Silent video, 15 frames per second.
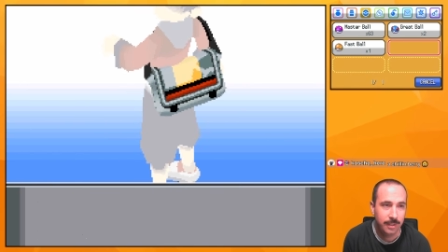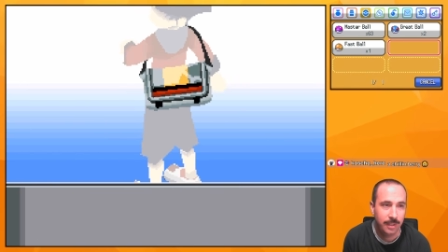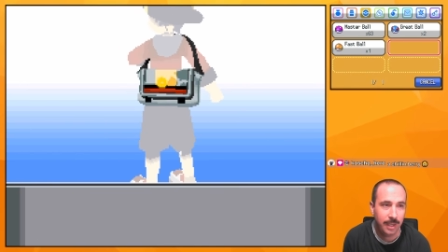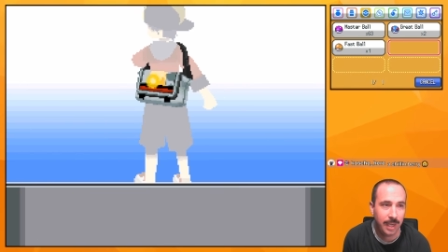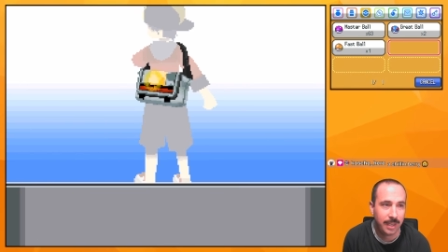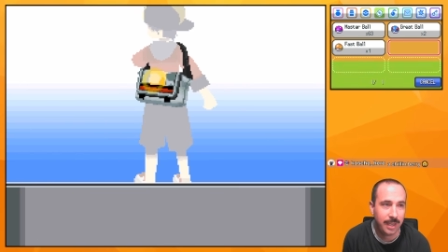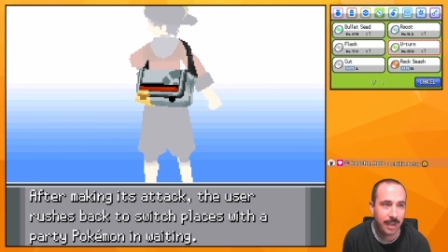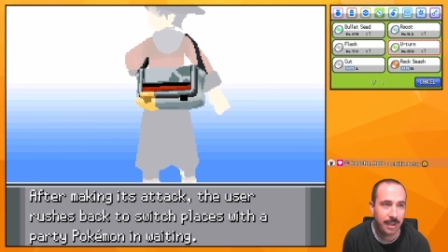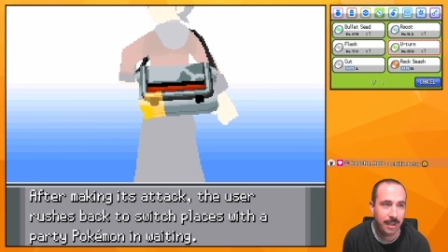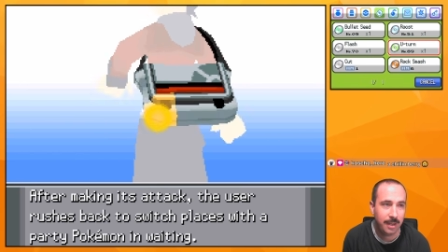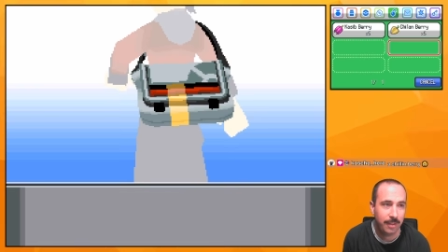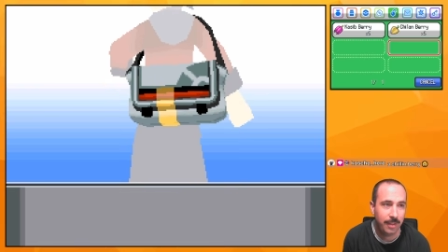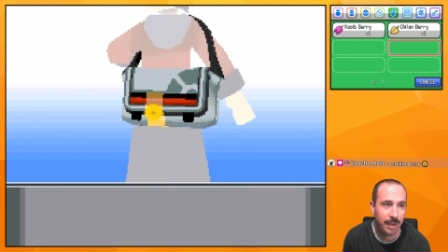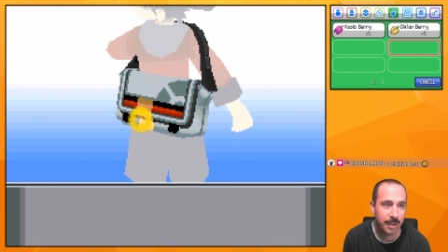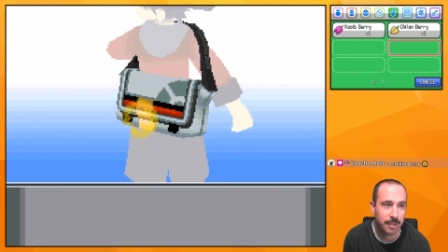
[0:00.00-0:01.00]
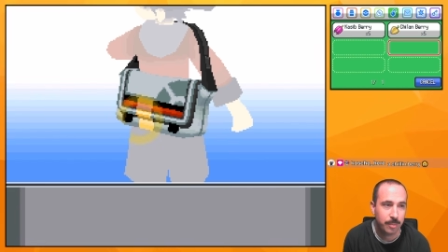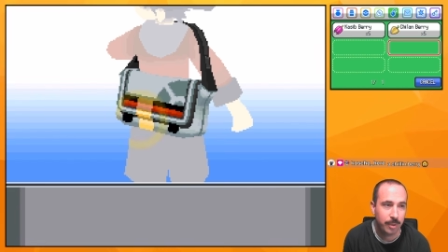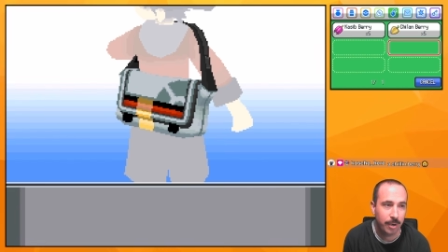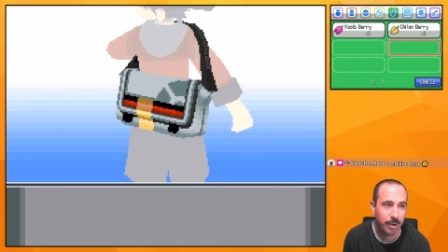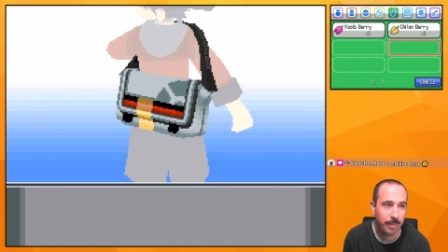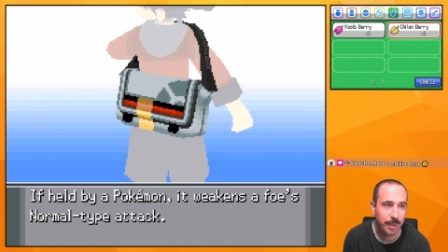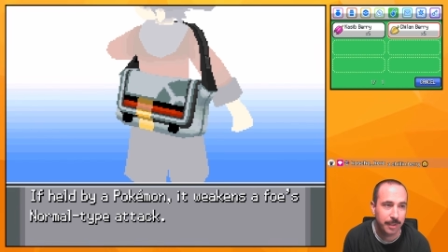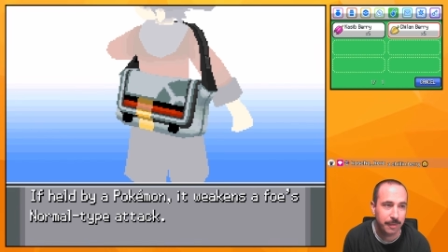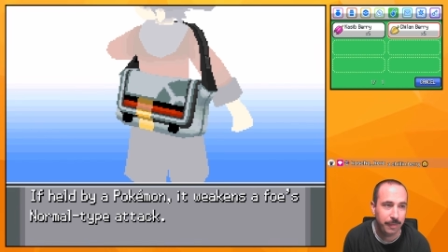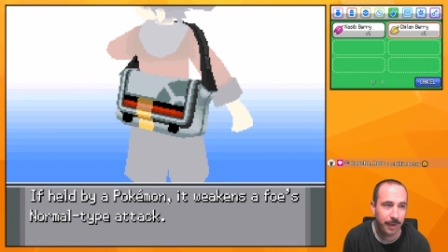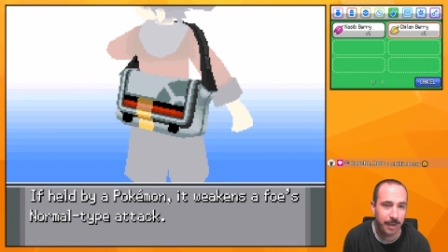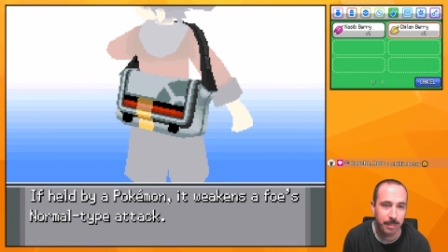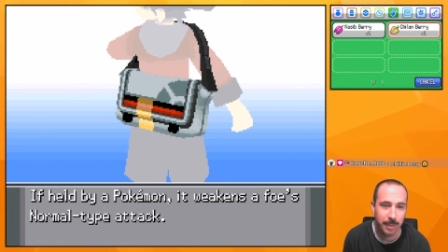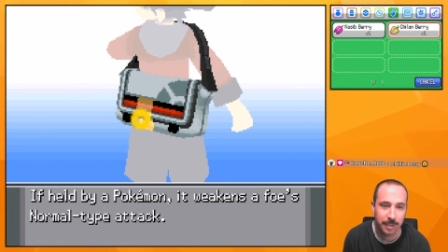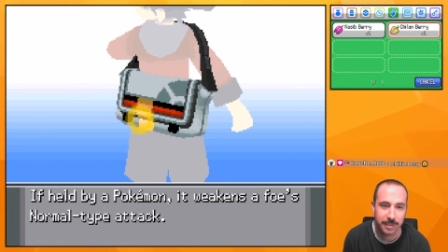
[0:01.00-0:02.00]
I can't hate on that because we are about to fight
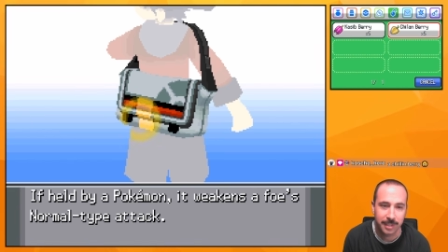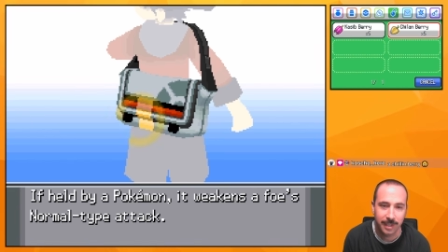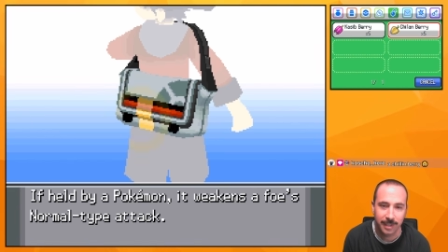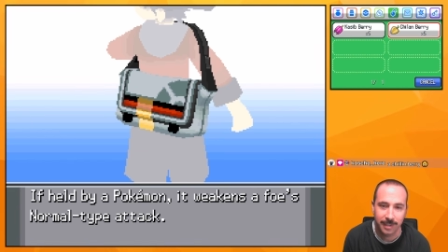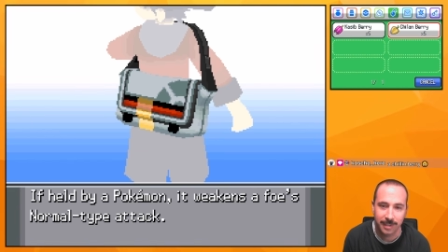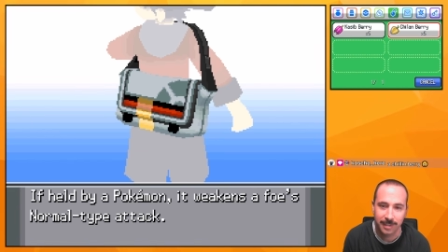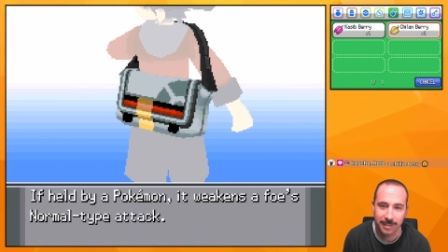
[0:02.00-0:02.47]
Milk Tank.